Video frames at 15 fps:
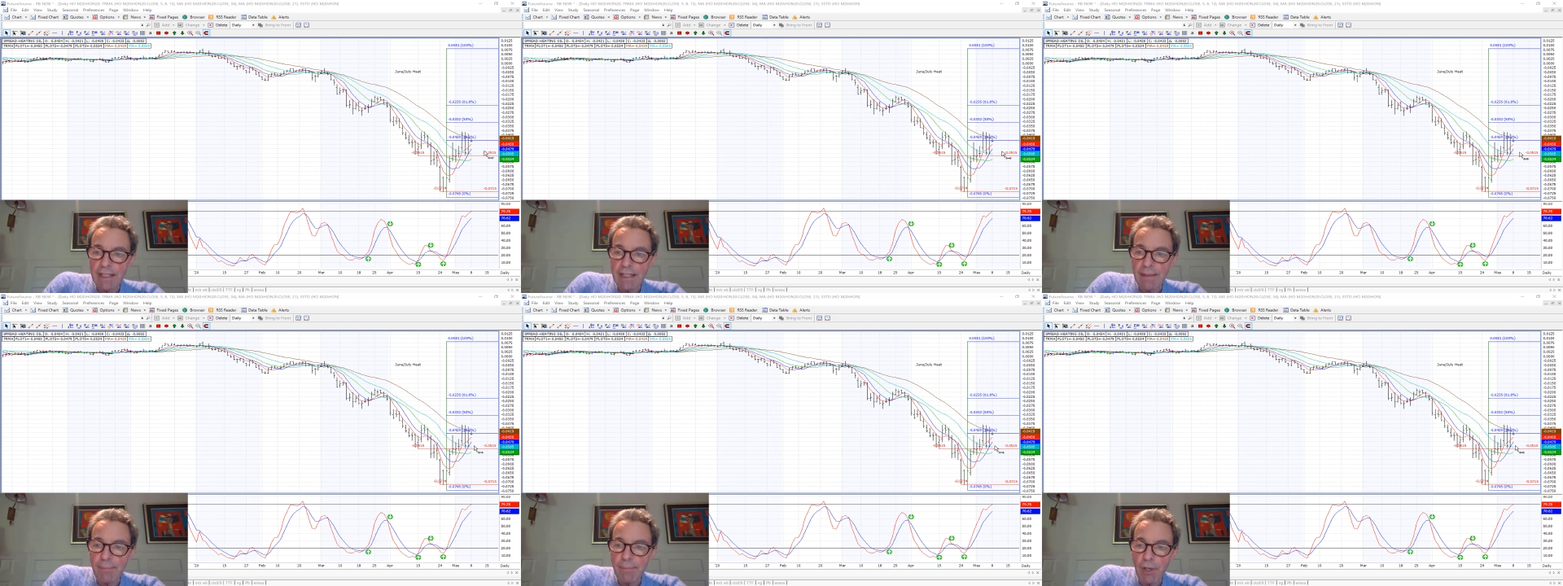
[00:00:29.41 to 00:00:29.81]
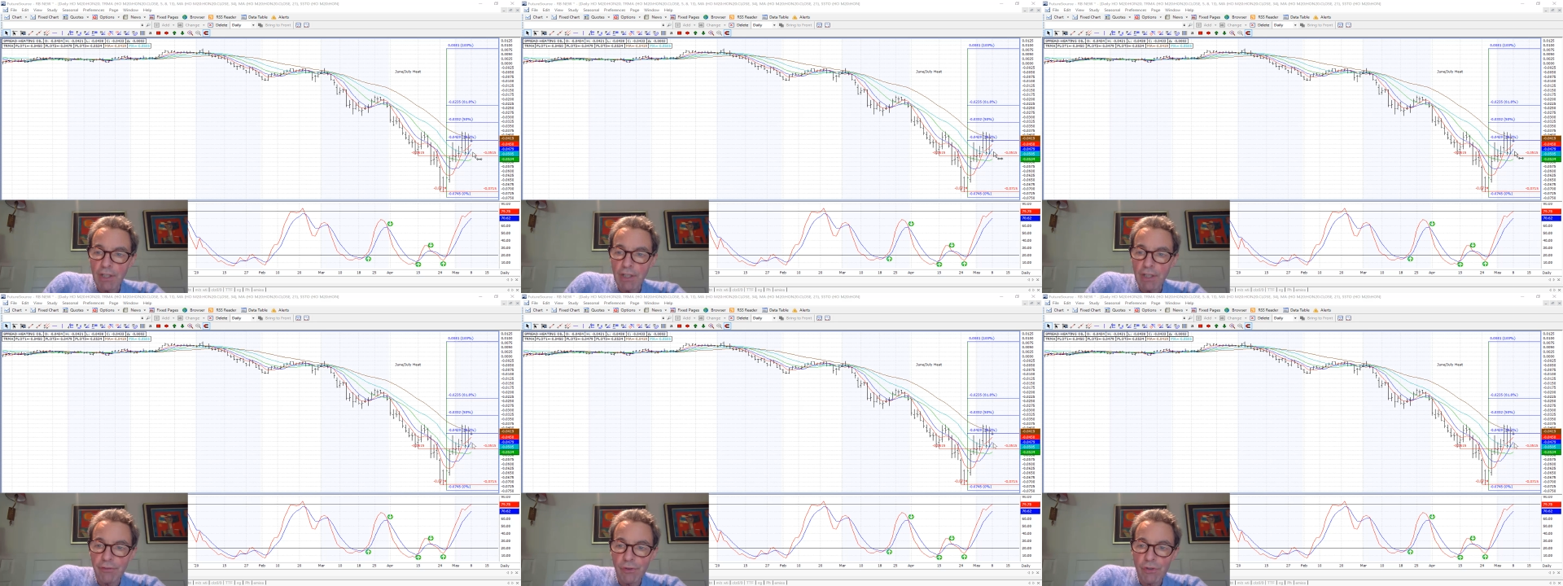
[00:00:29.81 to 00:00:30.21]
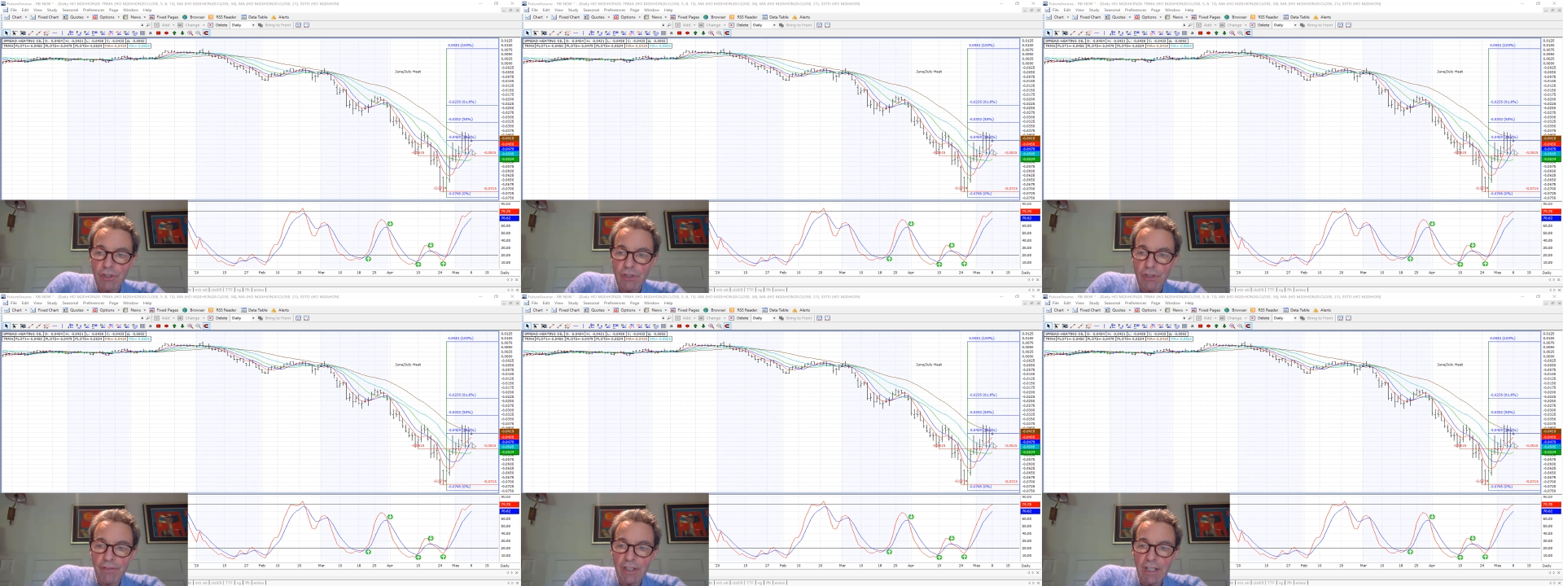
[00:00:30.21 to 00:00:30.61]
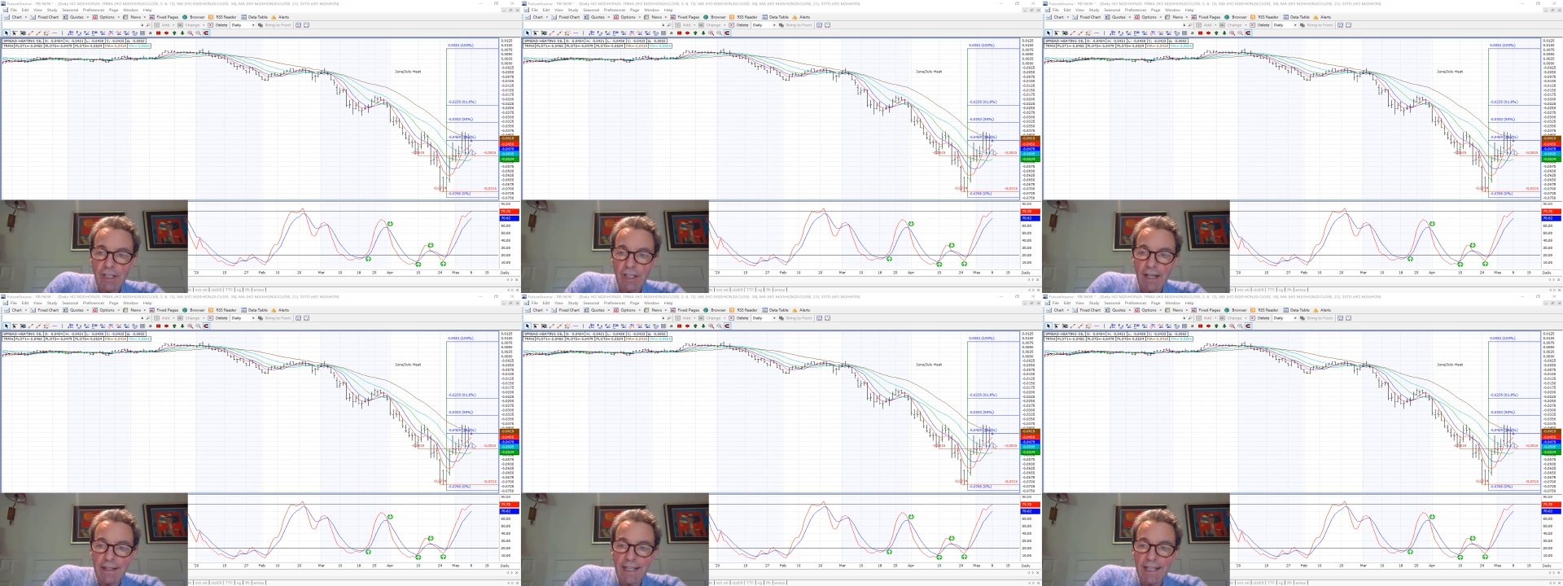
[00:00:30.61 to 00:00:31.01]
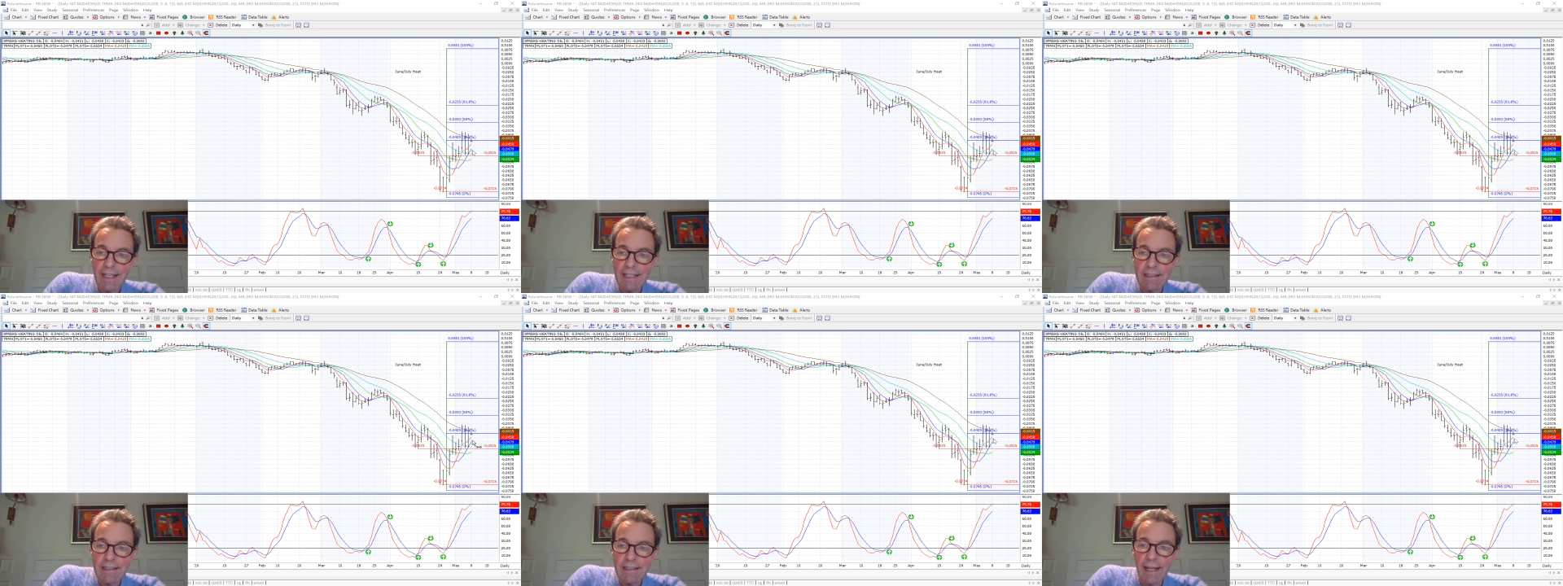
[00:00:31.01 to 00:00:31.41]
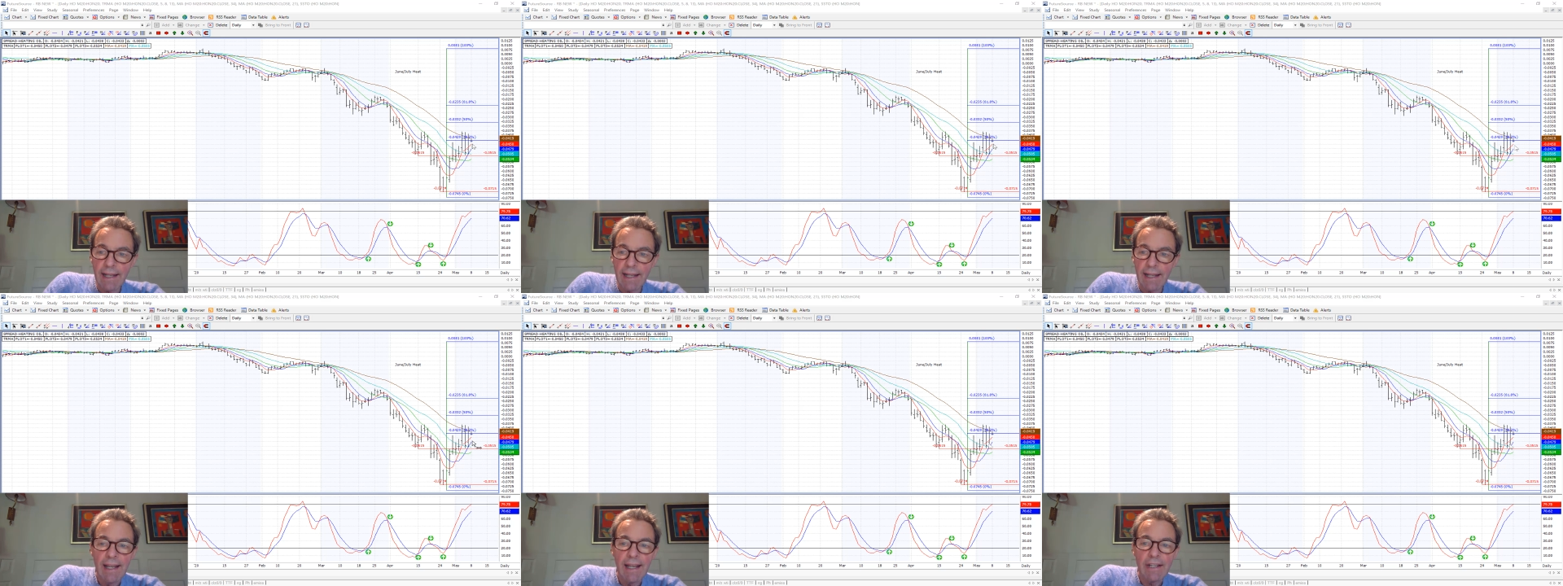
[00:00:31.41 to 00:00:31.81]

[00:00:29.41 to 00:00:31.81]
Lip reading: then minus 479 the 8-day.